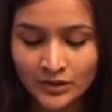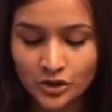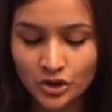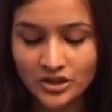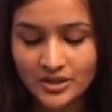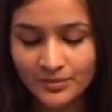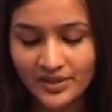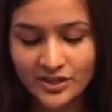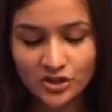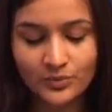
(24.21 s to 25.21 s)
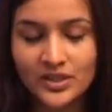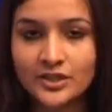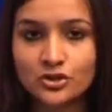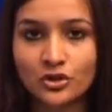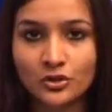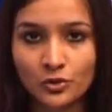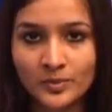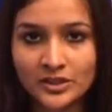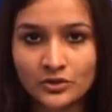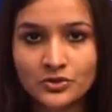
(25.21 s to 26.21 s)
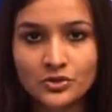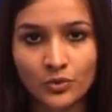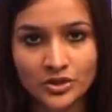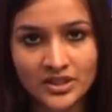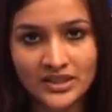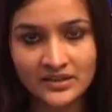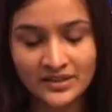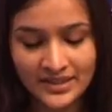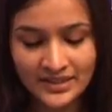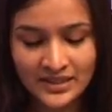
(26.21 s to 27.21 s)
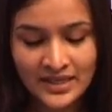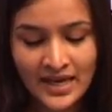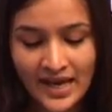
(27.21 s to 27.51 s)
The short-term direction will hinge on global cues, quarterly earnings,